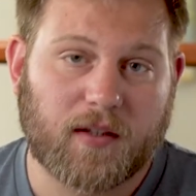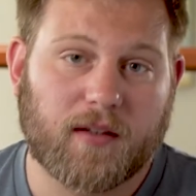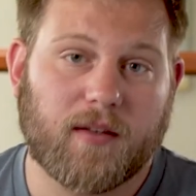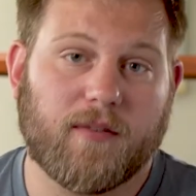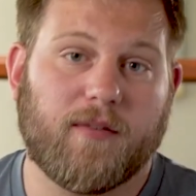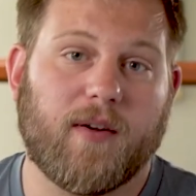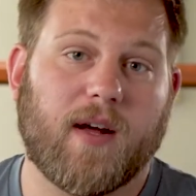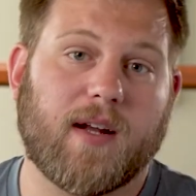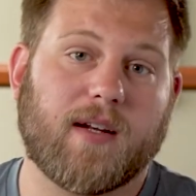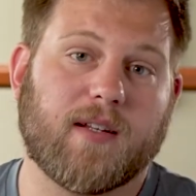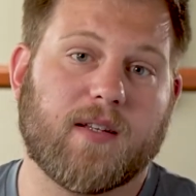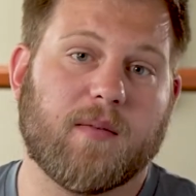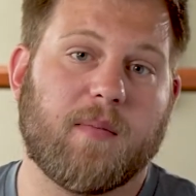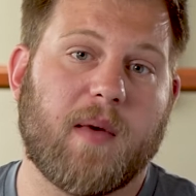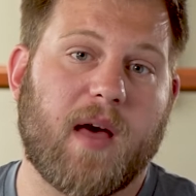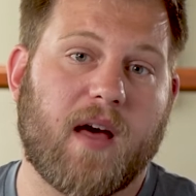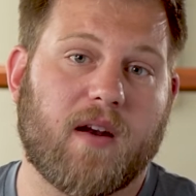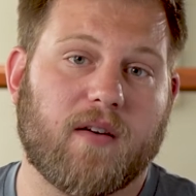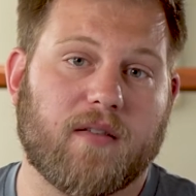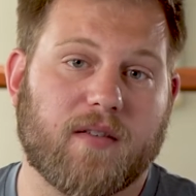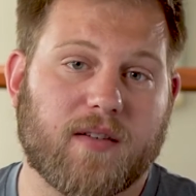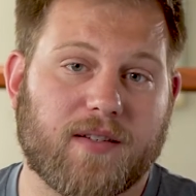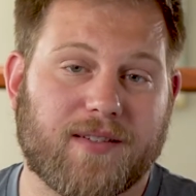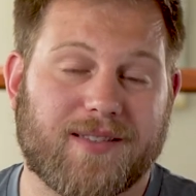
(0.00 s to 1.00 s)
The fact of the
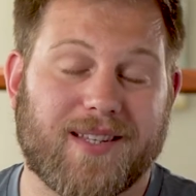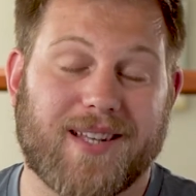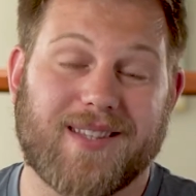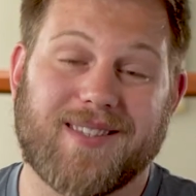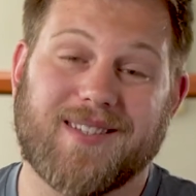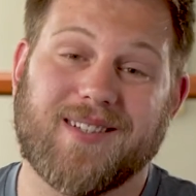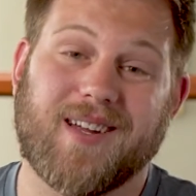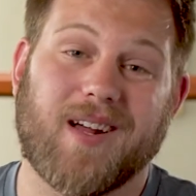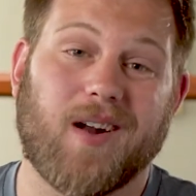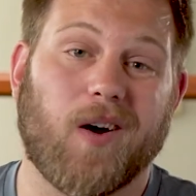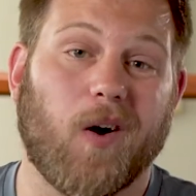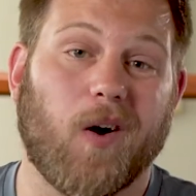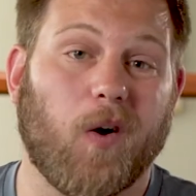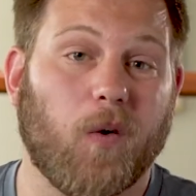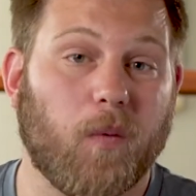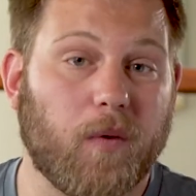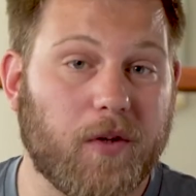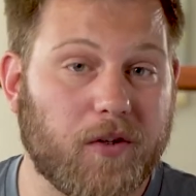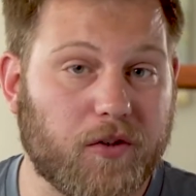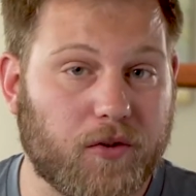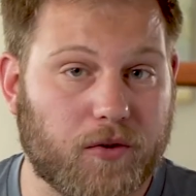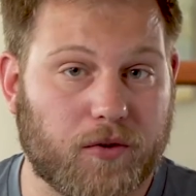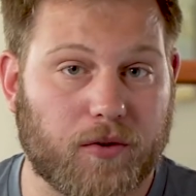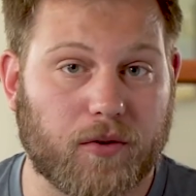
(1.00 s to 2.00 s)
matter is that's not
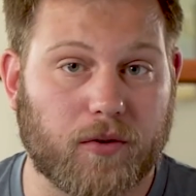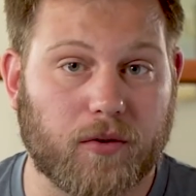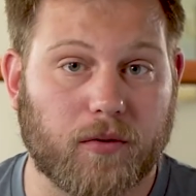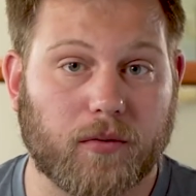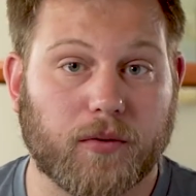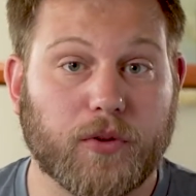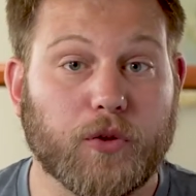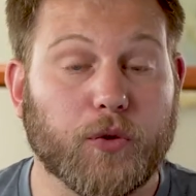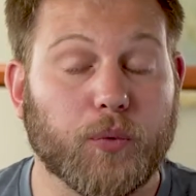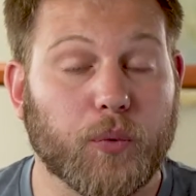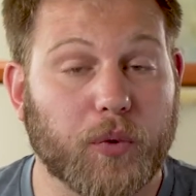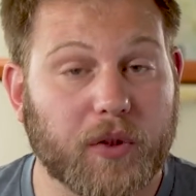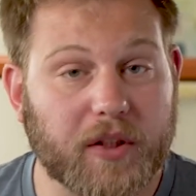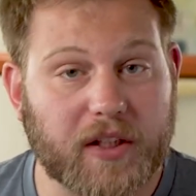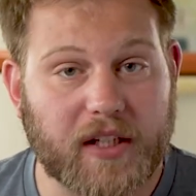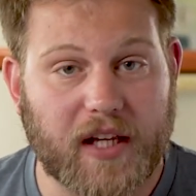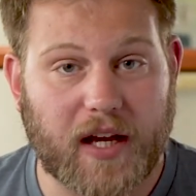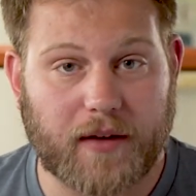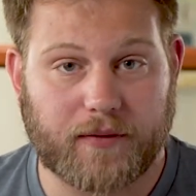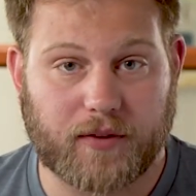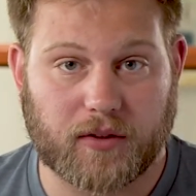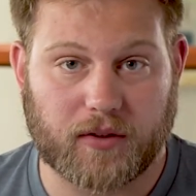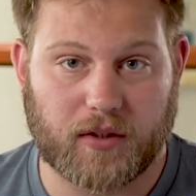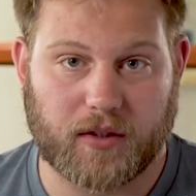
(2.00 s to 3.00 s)
always true. You really
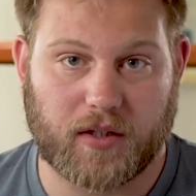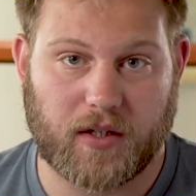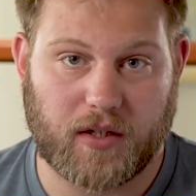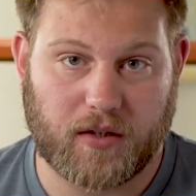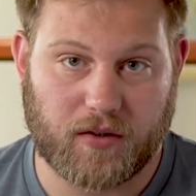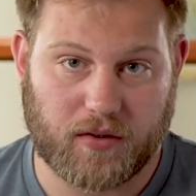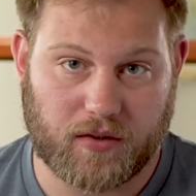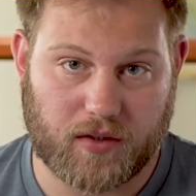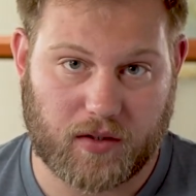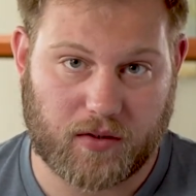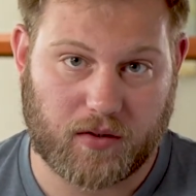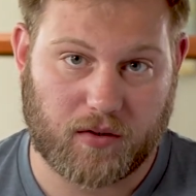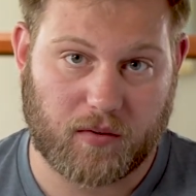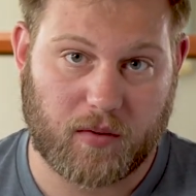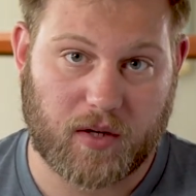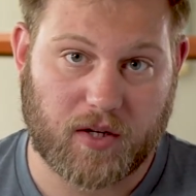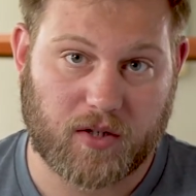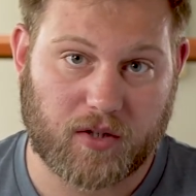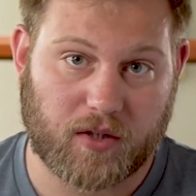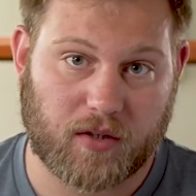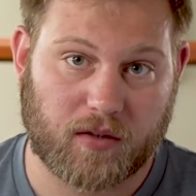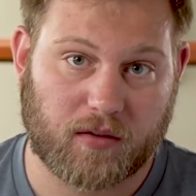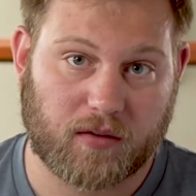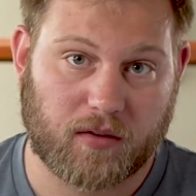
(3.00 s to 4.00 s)
have to look at your
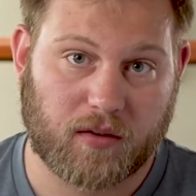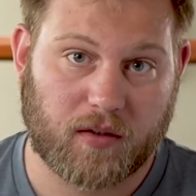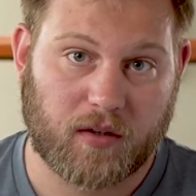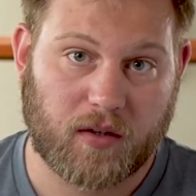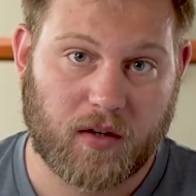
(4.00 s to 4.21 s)
situation.